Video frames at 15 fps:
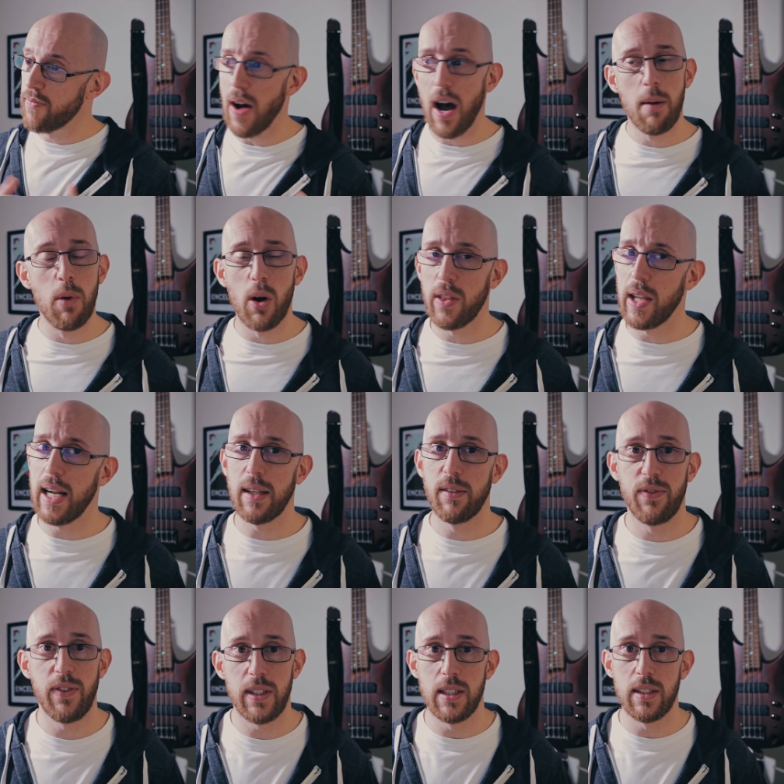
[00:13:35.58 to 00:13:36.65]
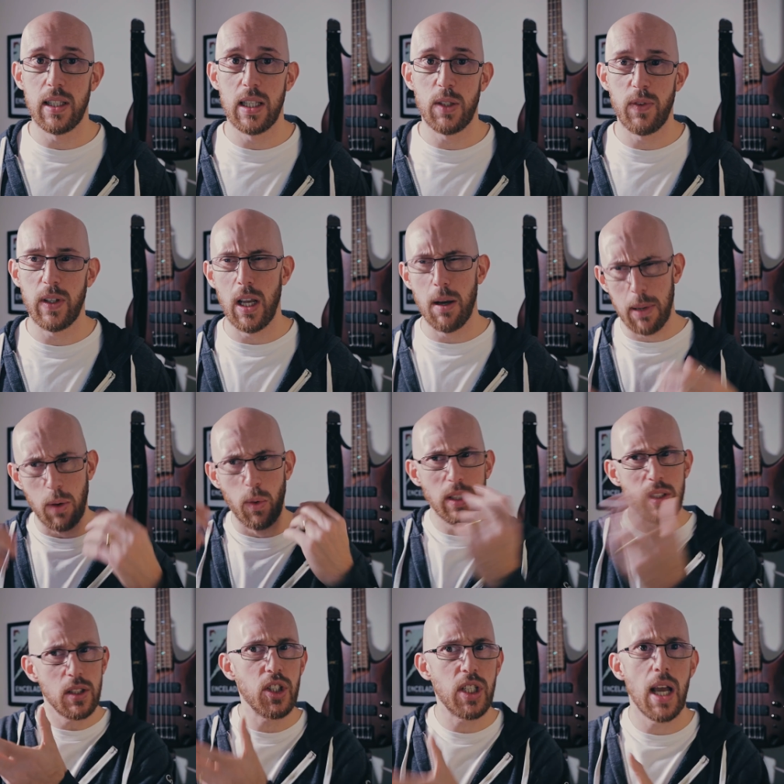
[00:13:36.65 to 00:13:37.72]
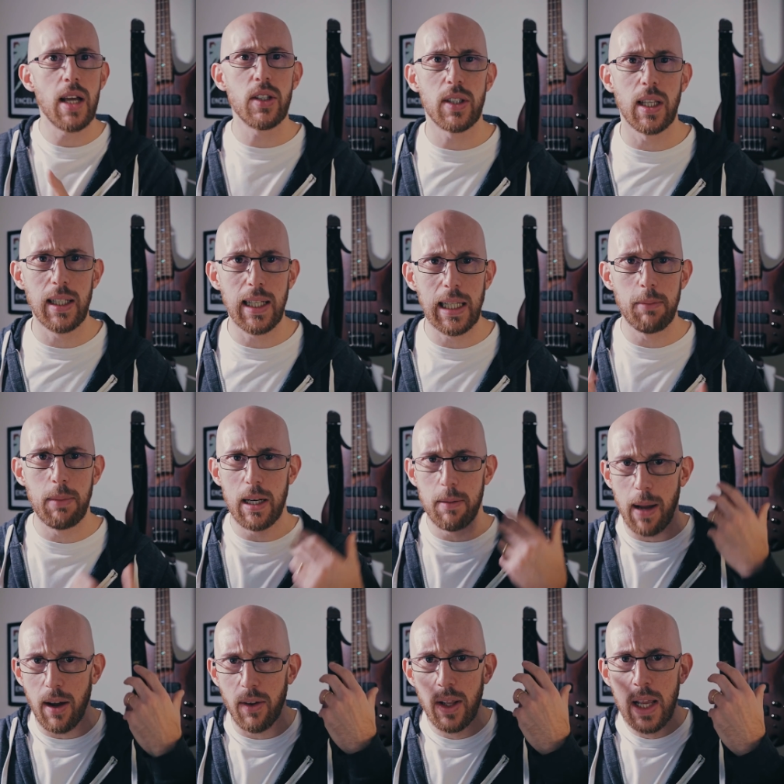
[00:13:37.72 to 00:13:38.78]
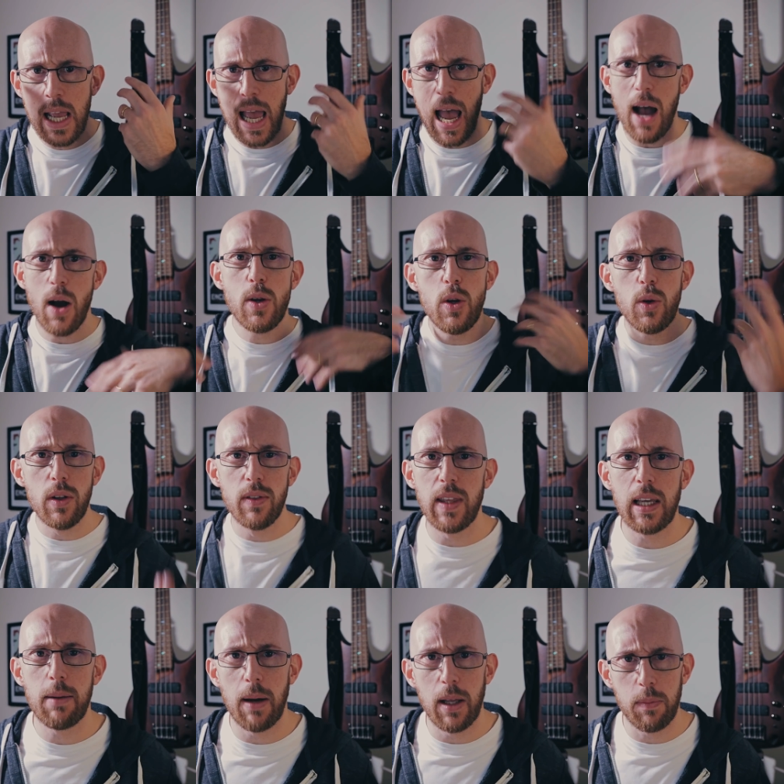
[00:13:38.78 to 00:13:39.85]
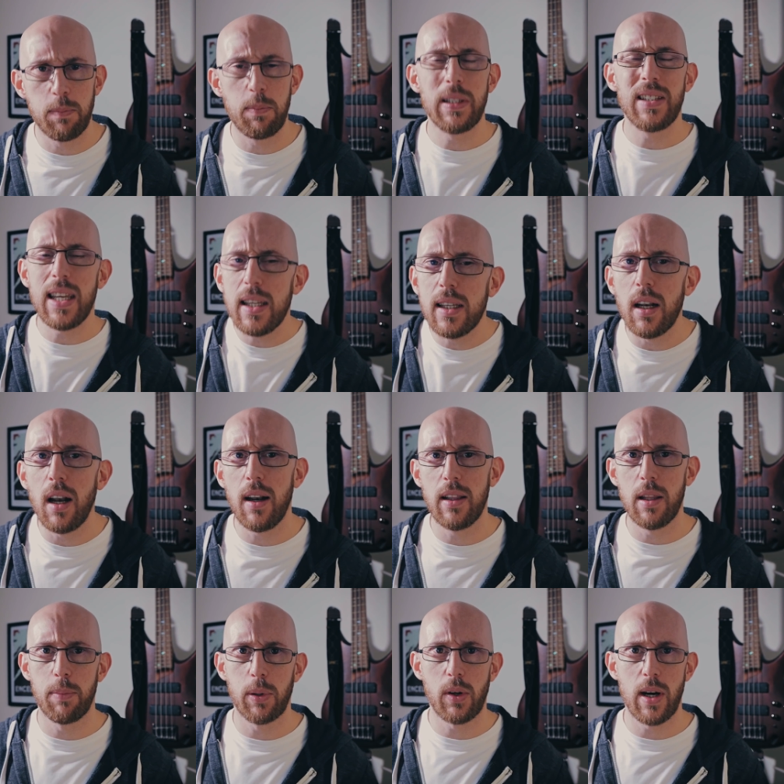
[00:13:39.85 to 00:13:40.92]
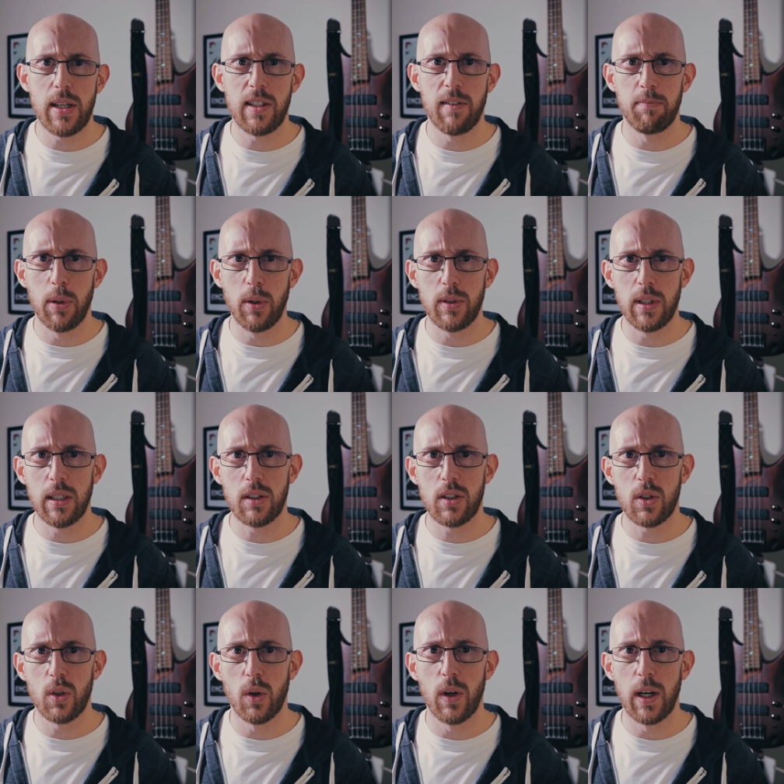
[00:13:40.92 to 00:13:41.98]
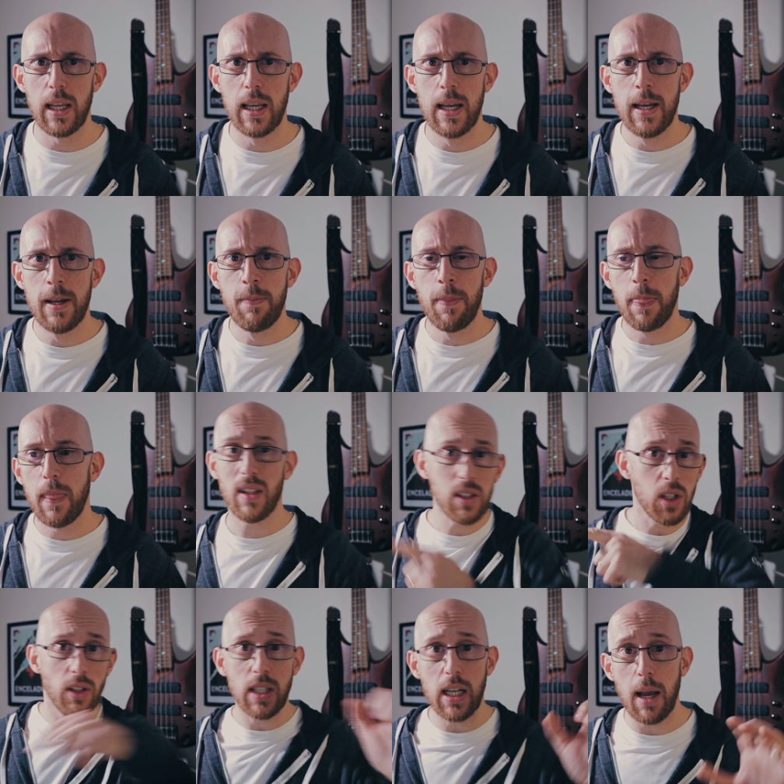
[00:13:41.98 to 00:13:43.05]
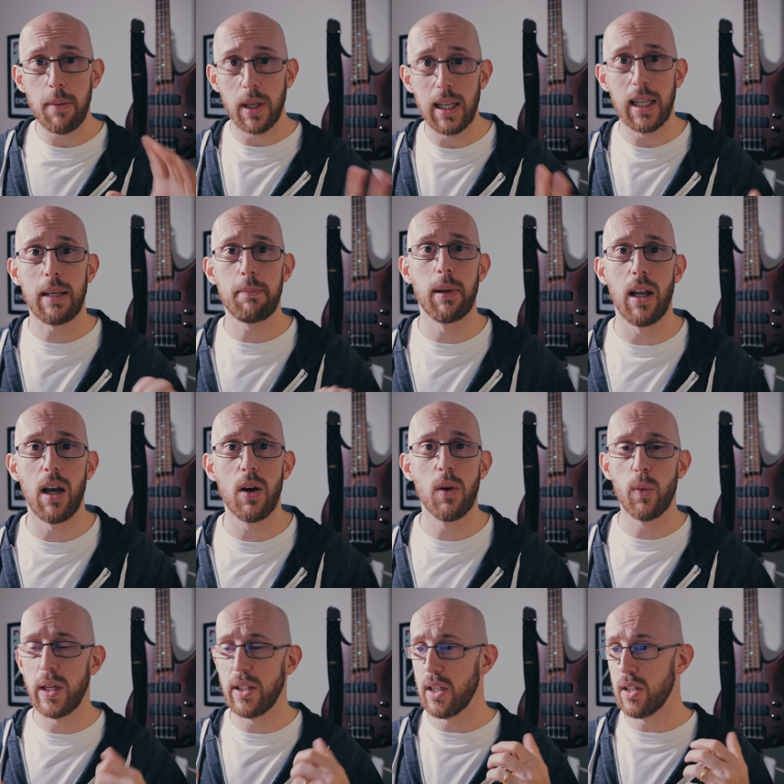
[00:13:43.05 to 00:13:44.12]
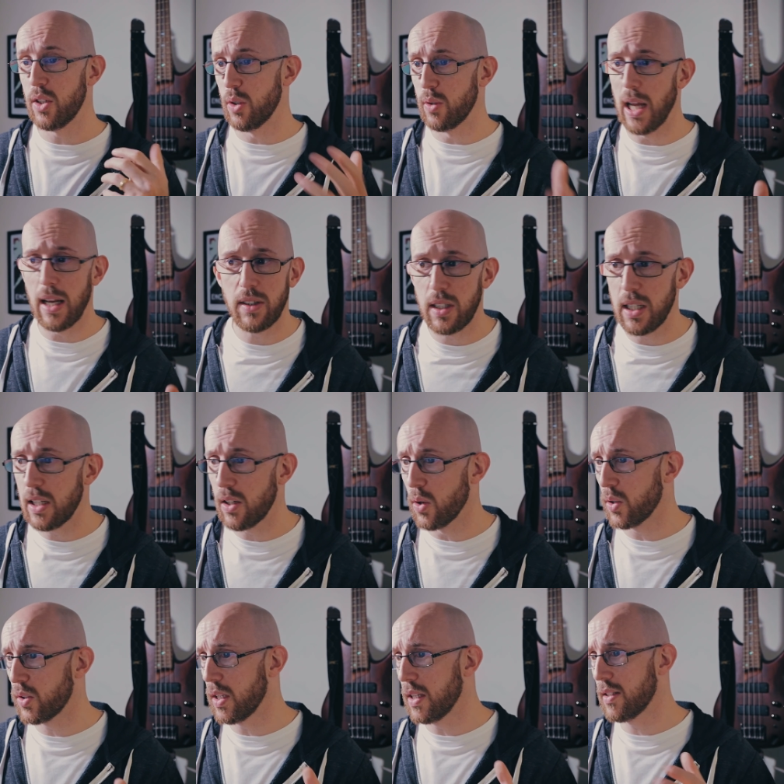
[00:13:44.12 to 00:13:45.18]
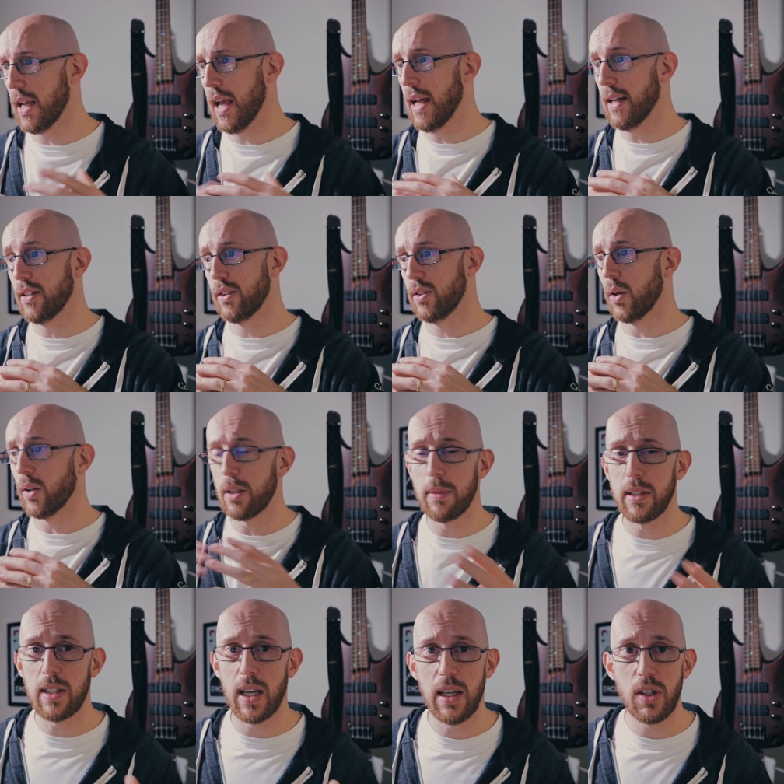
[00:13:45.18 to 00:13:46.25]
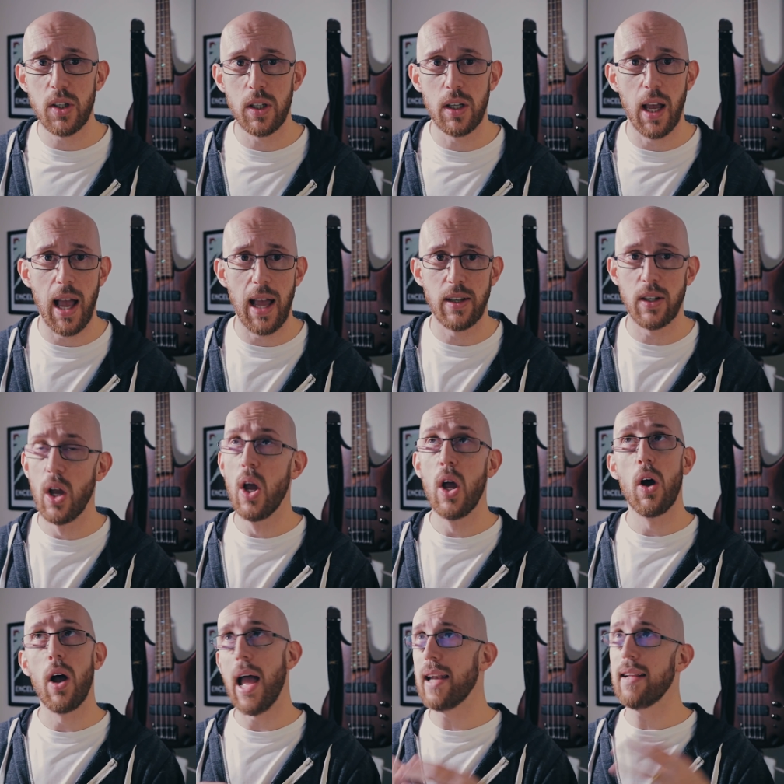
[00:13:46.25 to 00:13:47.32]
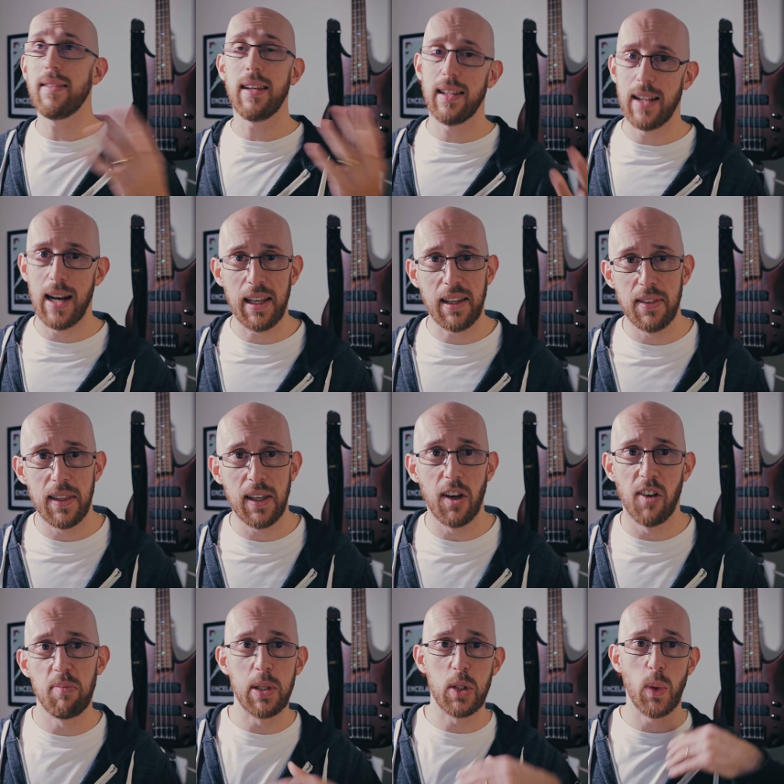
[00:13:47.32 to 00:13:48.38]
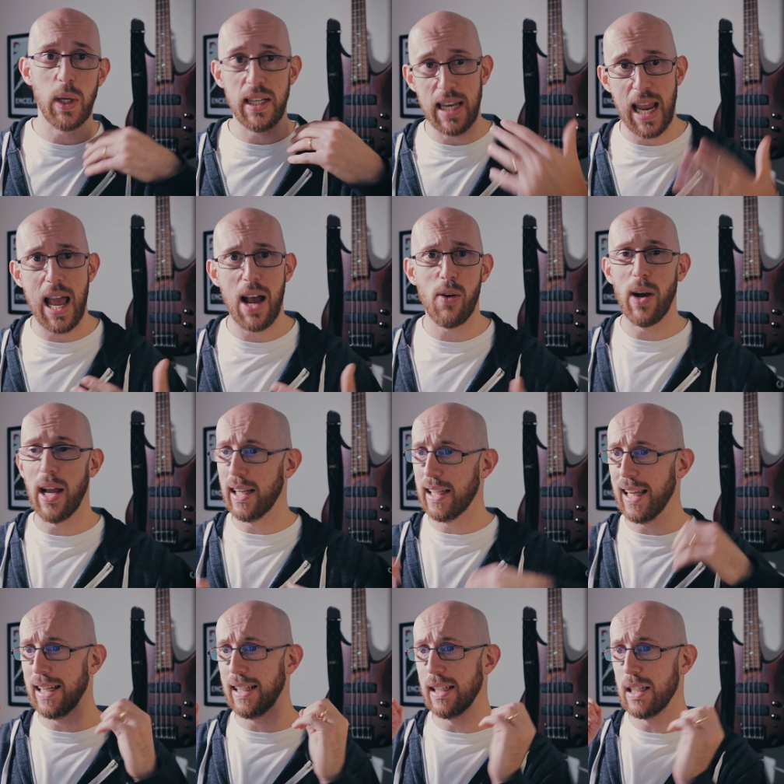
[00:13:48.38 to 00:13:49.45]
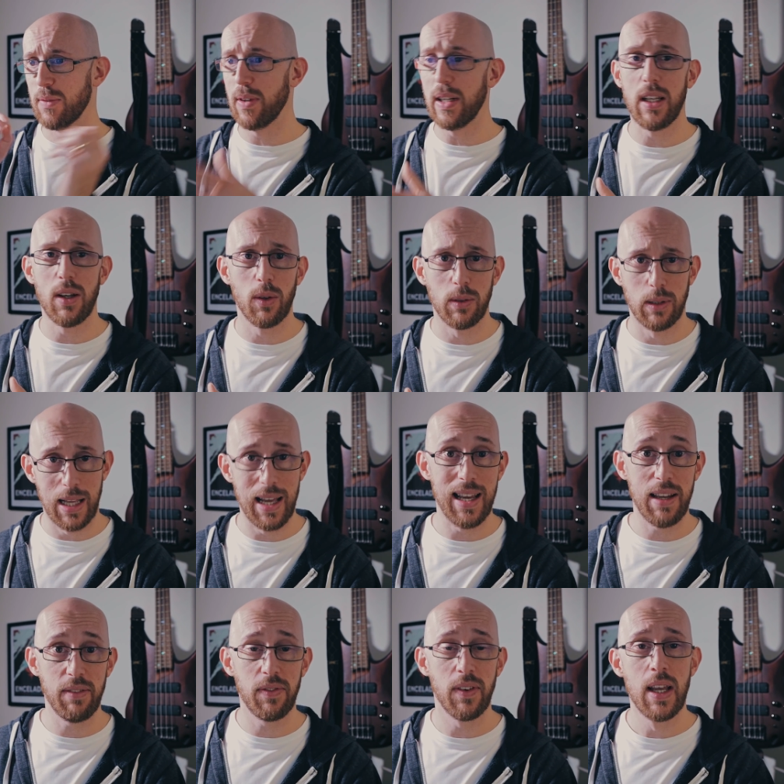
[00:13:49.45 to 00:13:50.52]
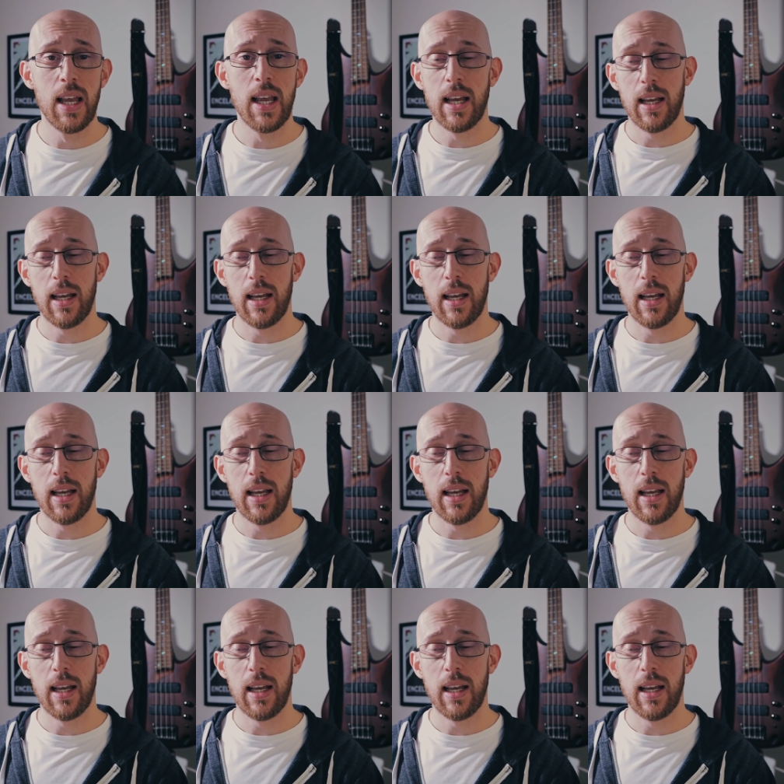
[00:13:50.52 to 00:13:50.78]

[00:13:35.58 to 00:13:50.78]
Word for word: far more than I can fit into this video, but I wanted to share just a little bit about how you can think about particularly the progressive booting story. There's content I'm going to link below, which is Udacity courses and documentation and anything that I can think of between now and getting this video live.